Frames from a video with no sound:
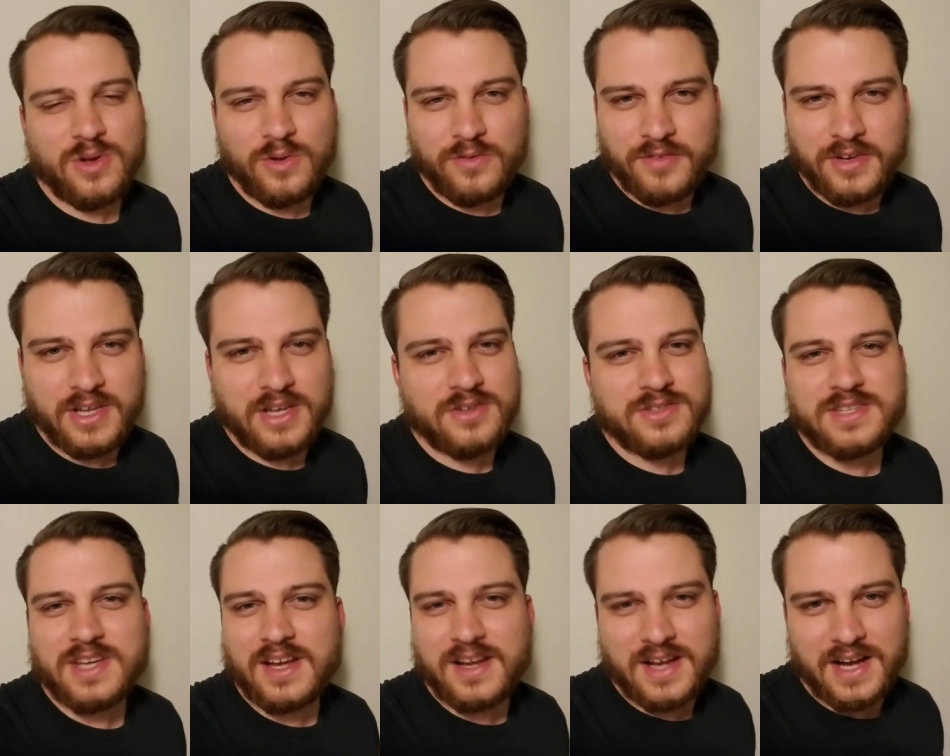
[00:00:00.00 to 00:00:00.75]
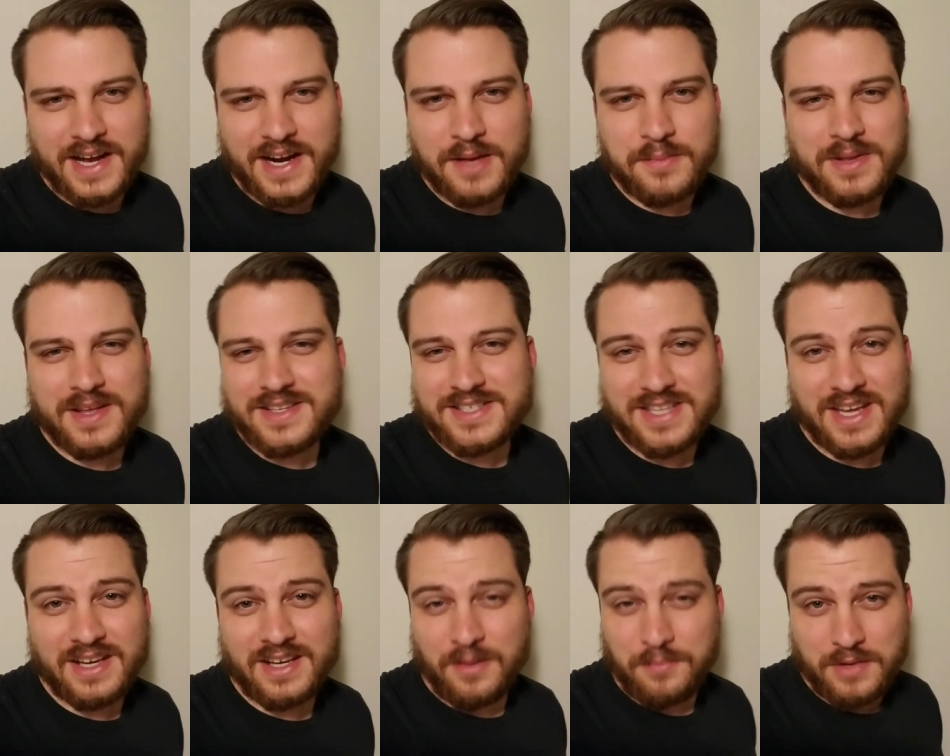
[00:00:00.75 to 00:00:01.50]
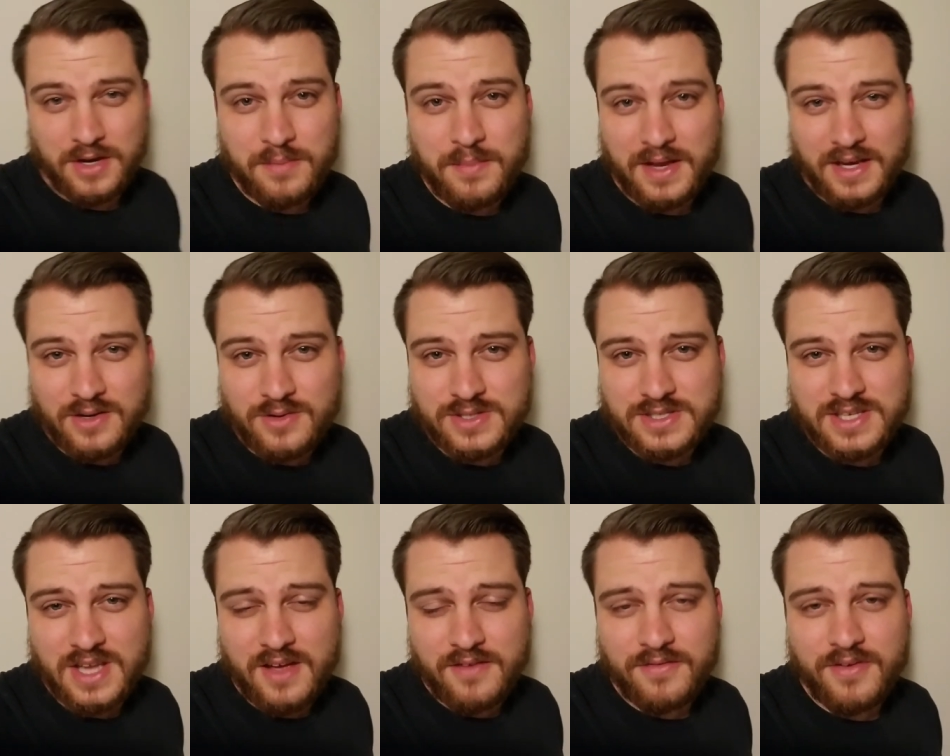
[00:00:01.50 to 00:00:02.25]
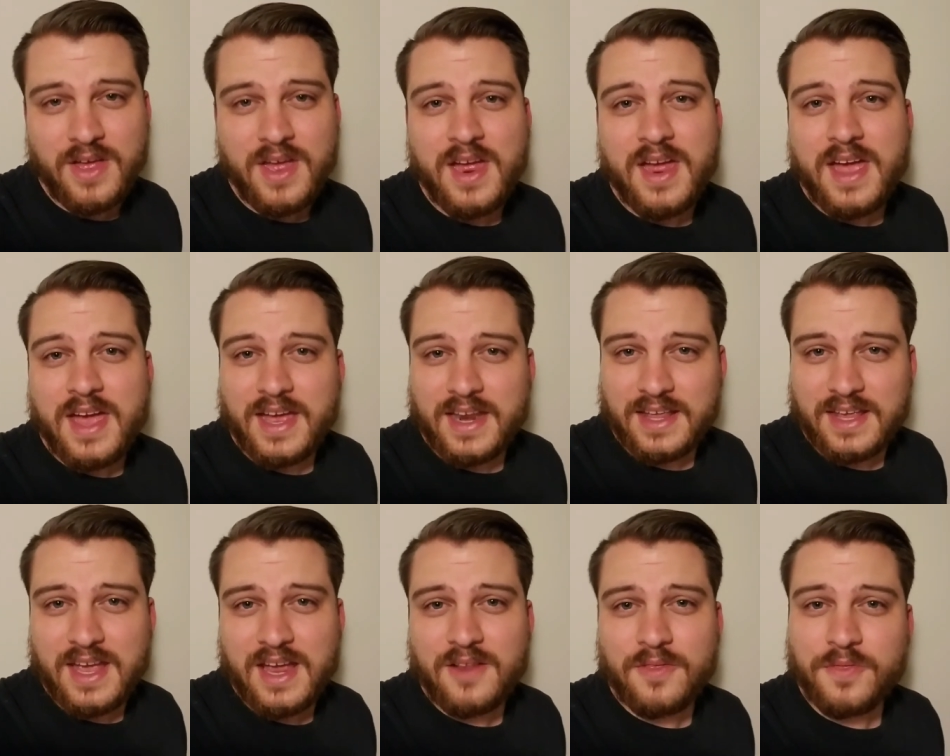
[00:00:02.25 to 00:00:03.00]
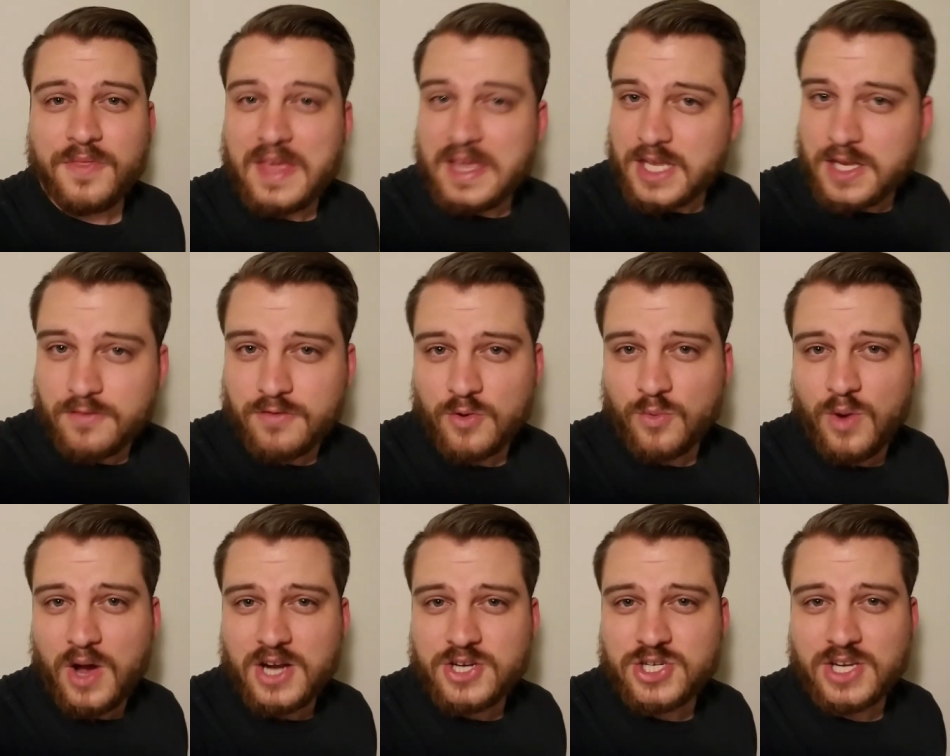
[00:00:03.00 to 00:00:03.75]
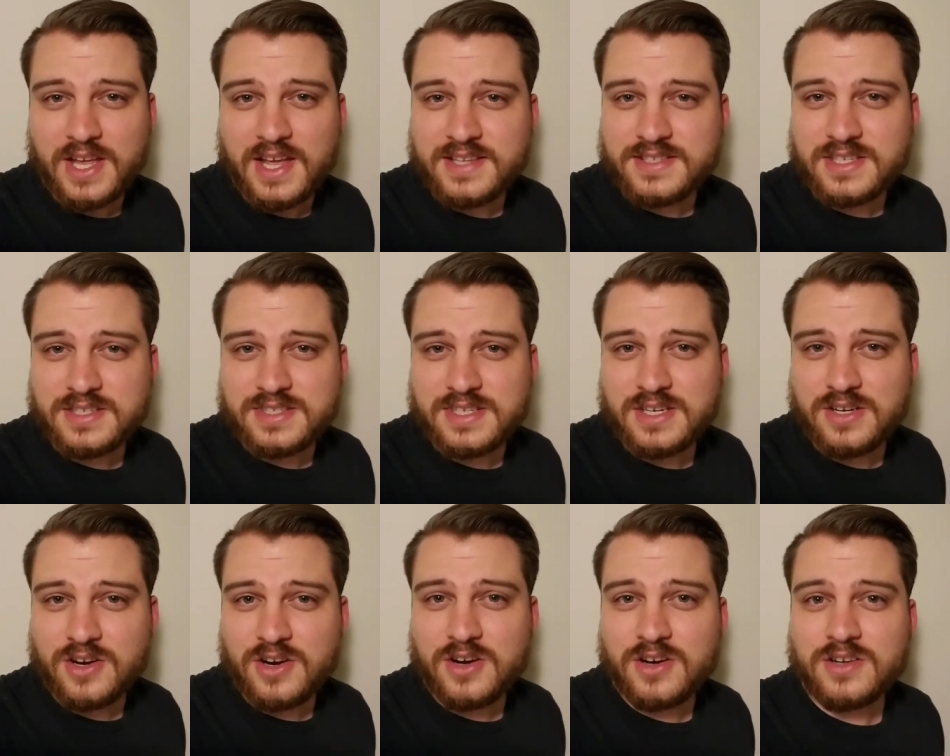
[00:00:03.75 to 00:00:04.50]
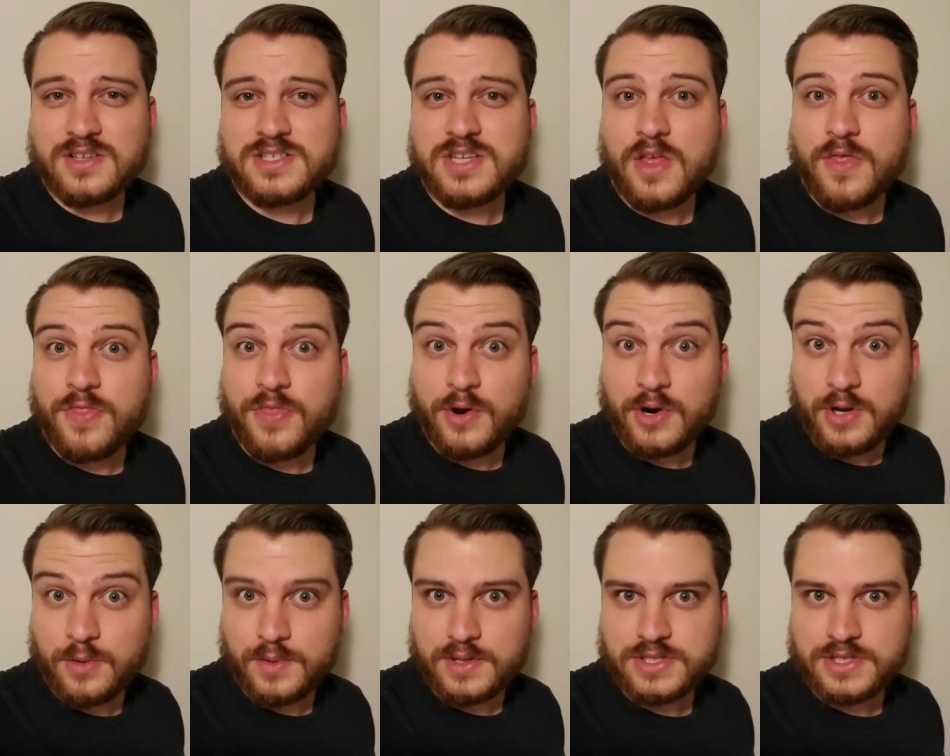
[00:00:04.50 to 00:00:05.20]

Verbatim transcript: videos, get caught up, get psyched. I'm going to make new stuff. And again, thank you for watching SLC Nerds 31